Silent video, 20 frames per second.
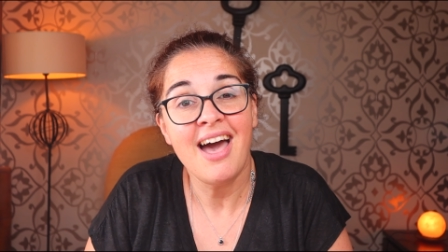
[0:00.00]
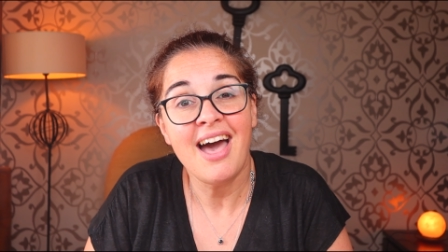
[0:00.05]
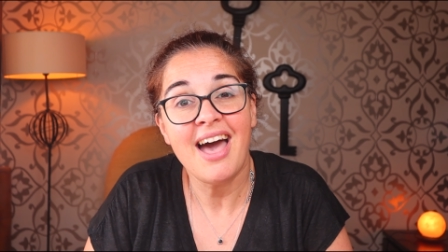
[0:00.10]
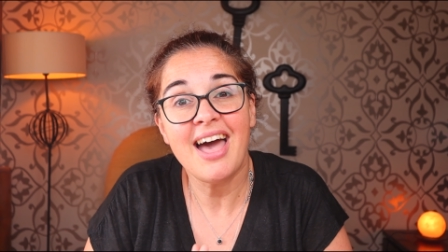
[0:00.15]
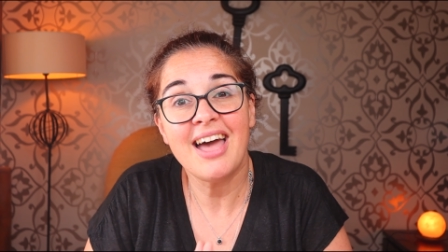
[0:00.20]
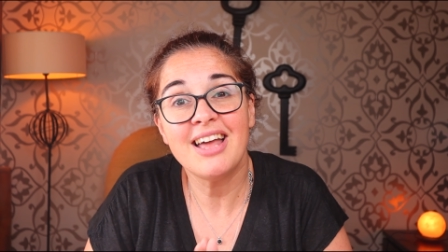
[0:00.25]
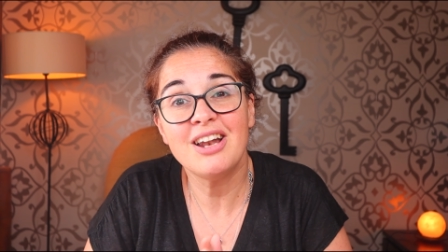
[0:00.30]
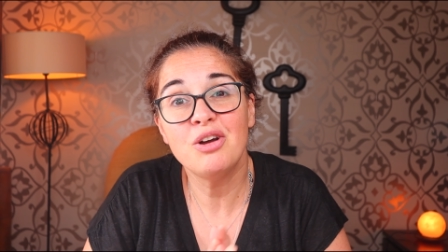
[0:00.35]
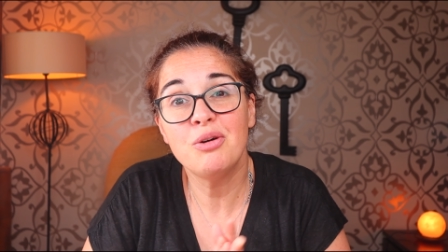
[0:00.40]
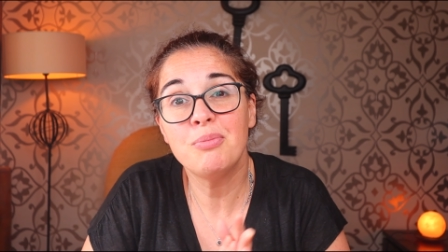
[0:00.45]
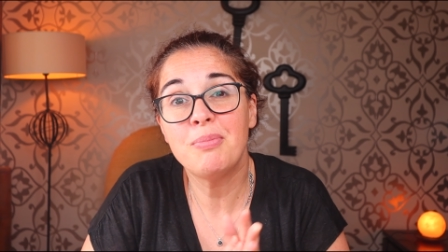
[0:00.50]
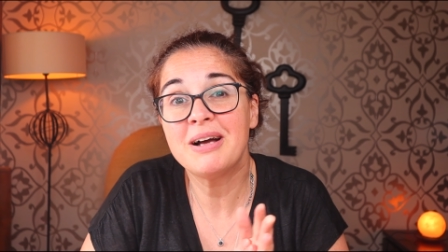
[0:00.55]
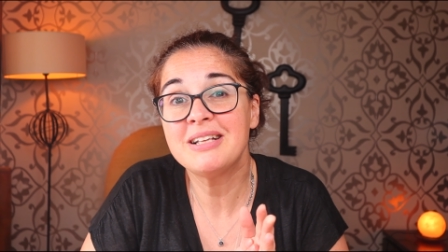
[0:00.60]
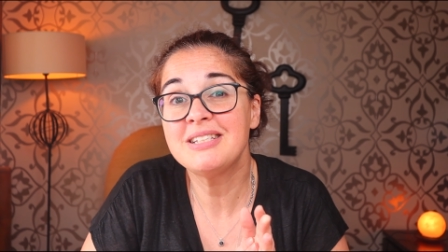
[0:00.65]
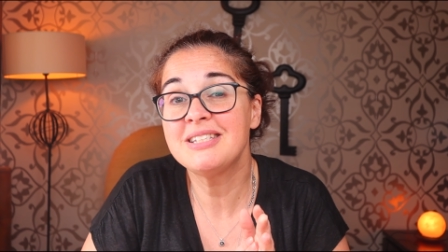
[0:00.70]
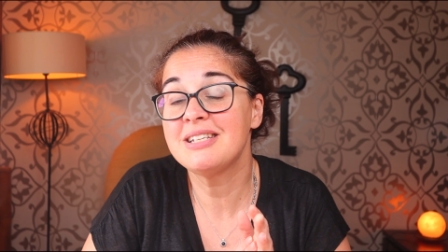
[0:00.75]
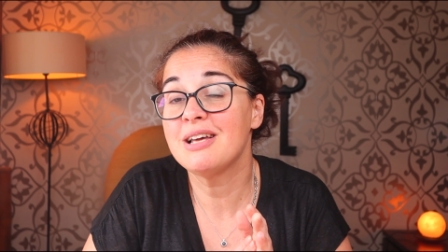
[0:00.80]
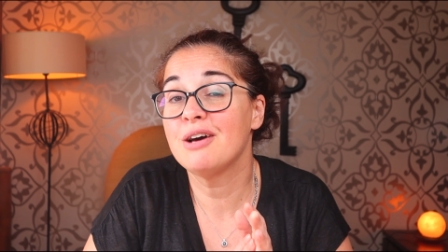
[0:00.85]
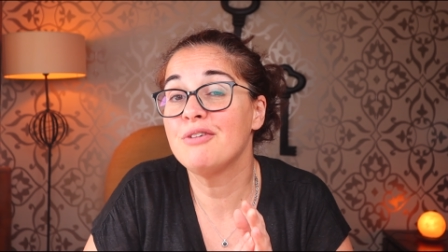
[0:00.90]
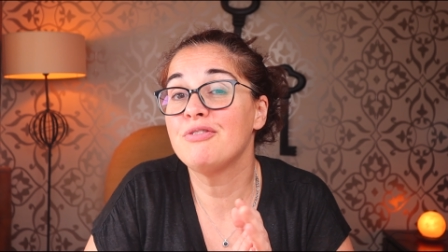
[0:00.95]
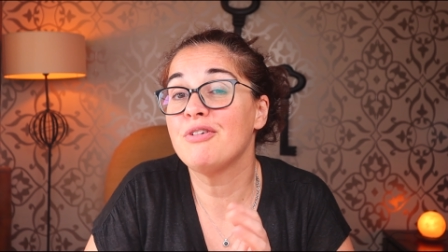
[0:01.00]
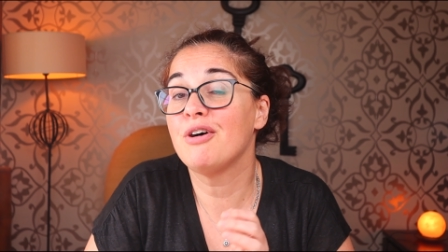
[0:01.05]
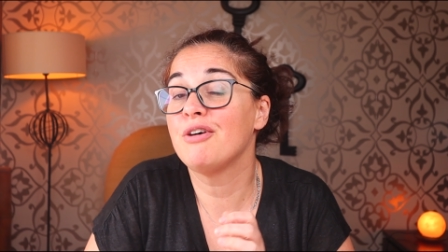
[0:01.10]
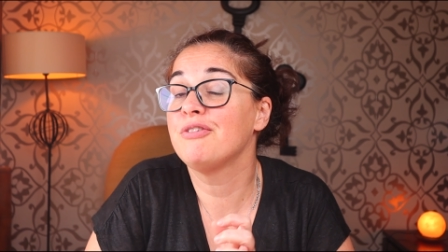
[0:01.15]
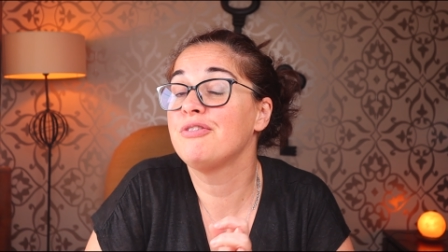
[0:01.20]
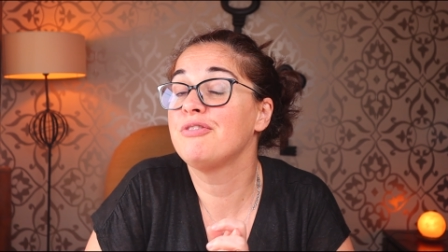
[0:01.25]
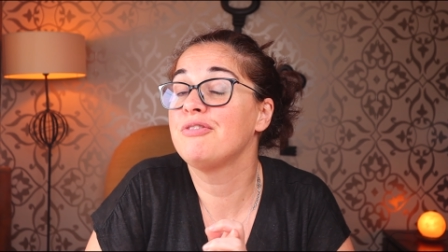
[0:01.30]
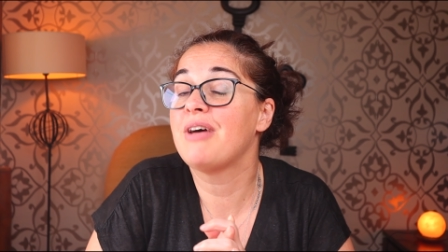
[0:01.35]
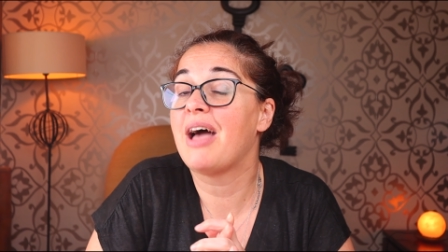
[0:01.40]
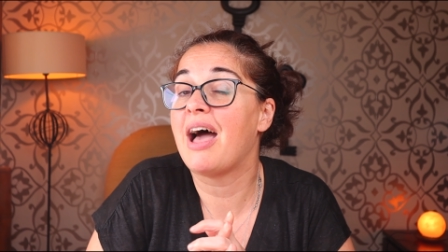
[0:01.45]
and who buy stuff
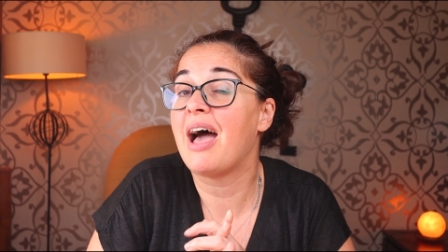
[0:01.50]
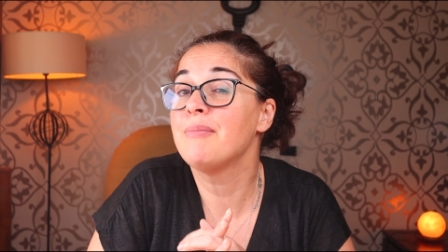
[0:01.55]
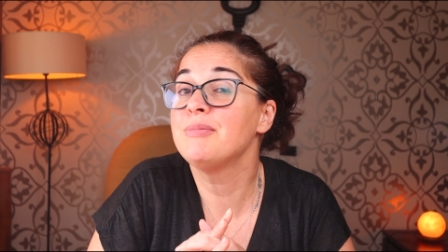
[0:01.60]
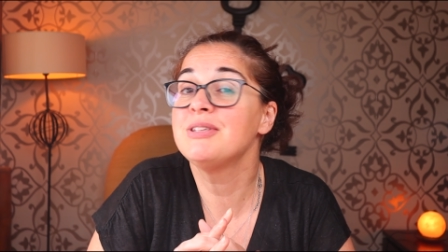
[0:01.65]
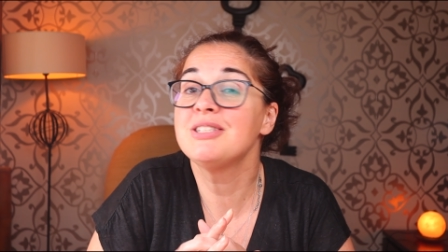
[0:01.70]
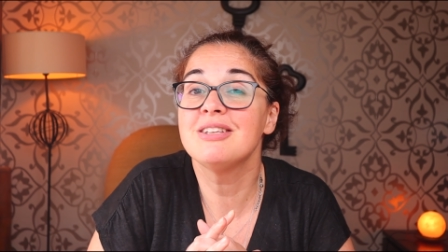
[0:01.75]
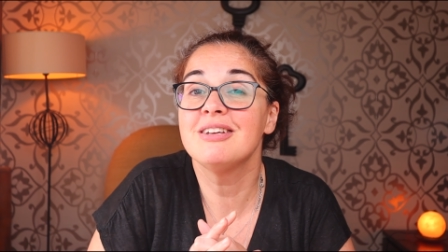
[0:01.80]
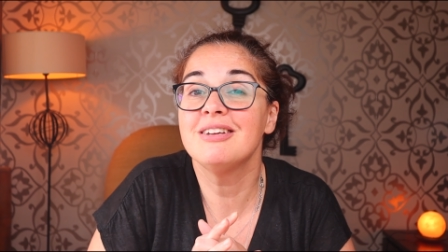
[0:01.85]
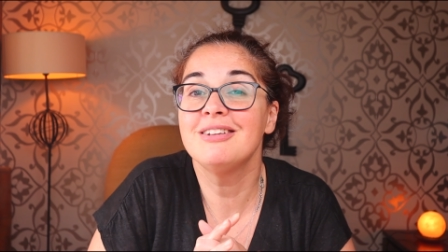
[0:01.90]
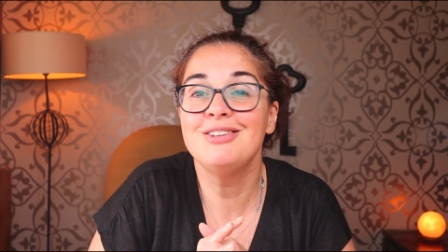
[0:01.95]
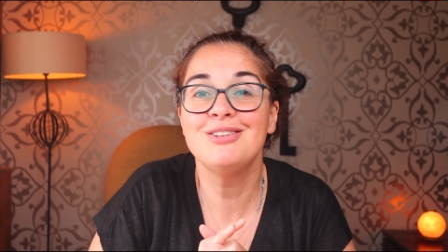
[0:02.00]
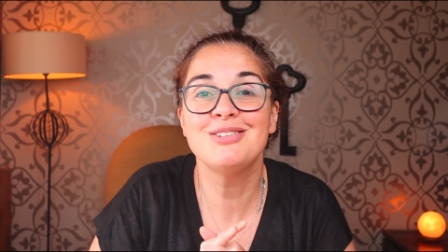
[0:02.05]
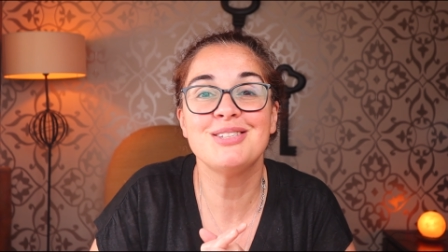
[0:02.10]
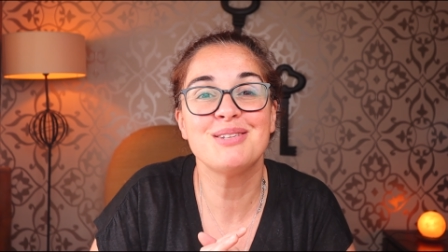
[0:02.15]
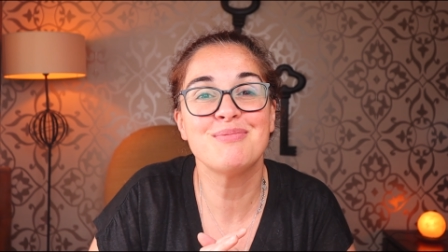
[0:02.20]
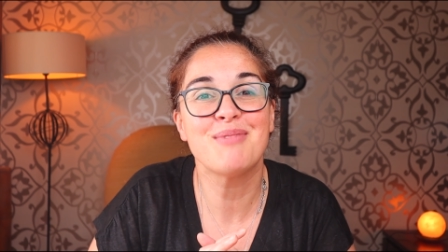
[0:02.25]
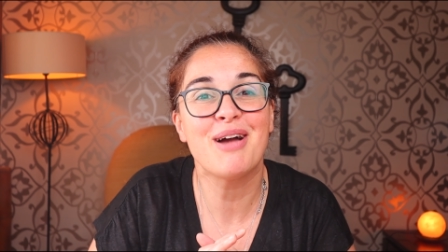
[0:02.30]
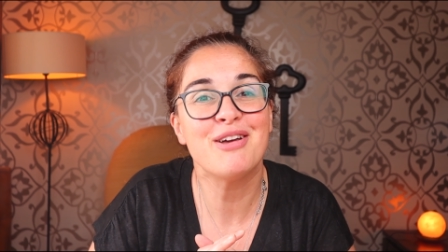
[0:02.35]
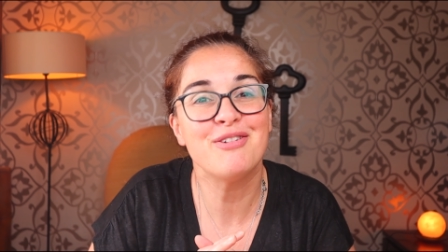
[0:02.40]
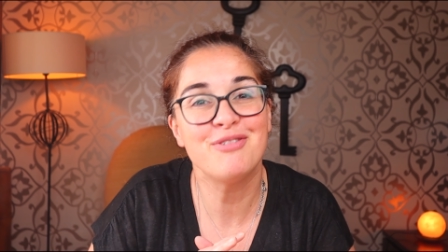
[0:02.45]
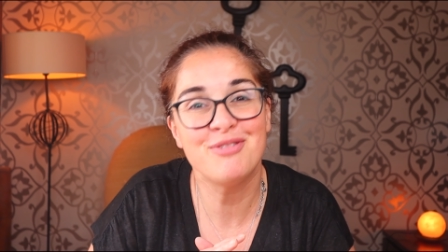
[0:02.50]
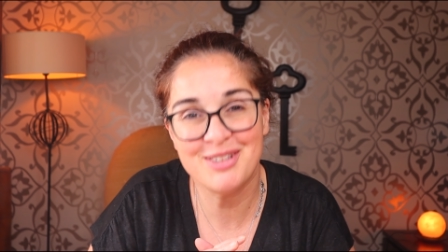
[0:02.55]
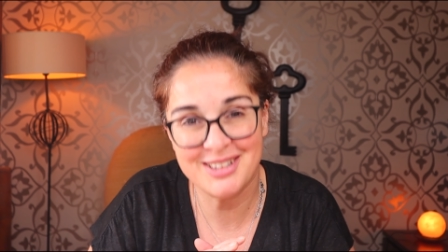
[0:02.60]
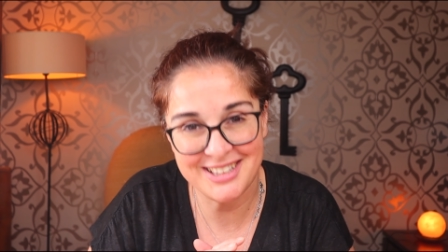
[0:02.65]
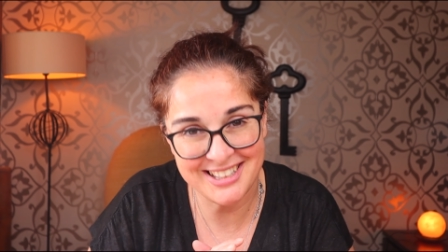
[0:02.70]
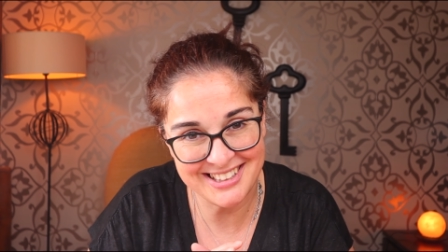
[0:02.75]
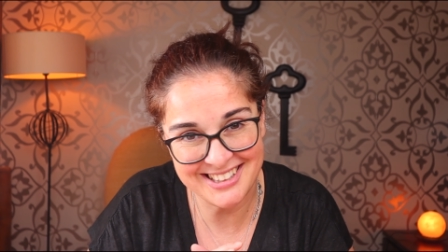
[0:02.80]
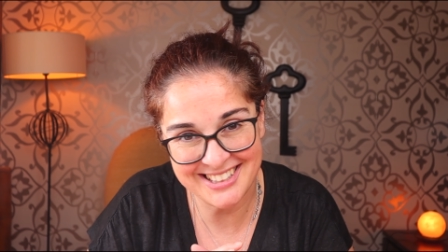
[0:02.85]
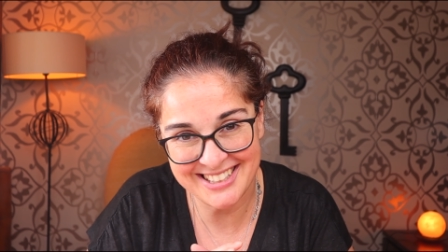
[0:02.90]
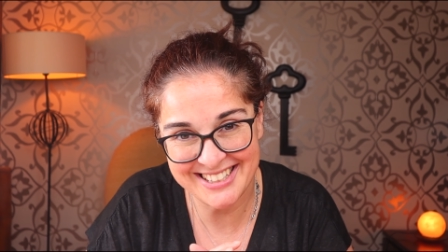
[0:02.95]
off Amazon using my
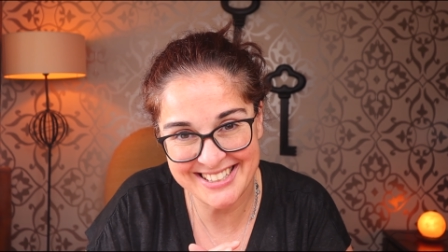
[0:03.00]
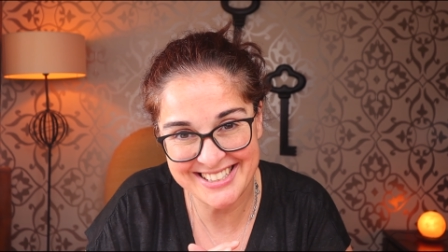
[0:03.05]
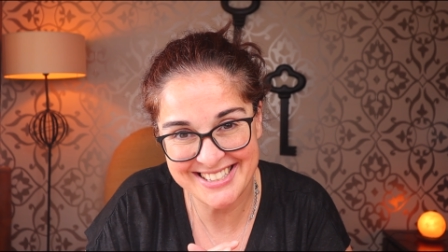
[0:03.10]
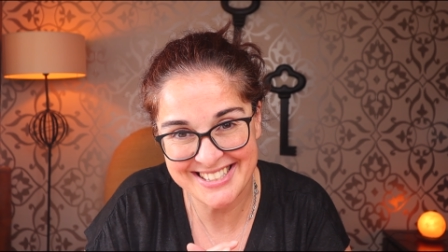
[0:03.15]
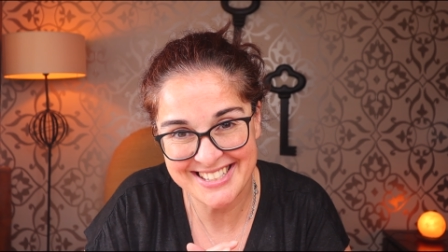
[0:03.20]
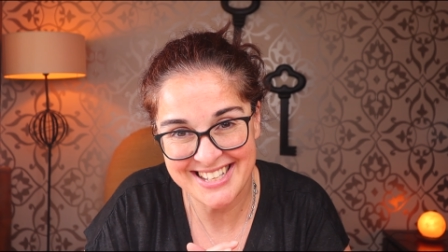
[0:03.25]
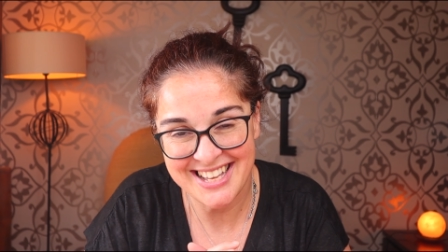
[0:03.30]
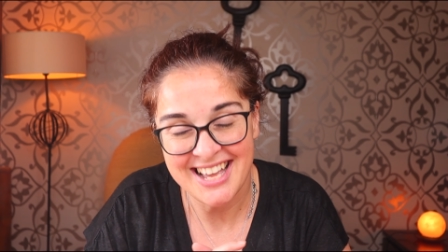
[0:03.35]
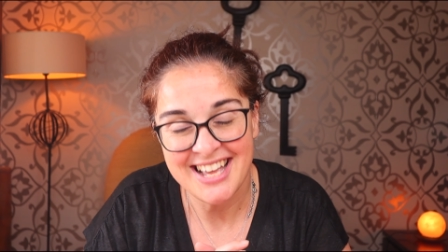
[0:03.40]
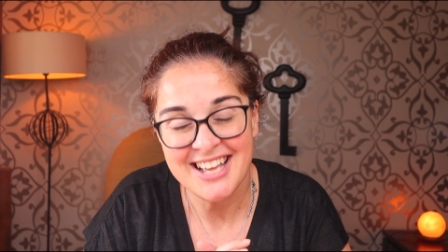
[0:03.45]
affiliate links.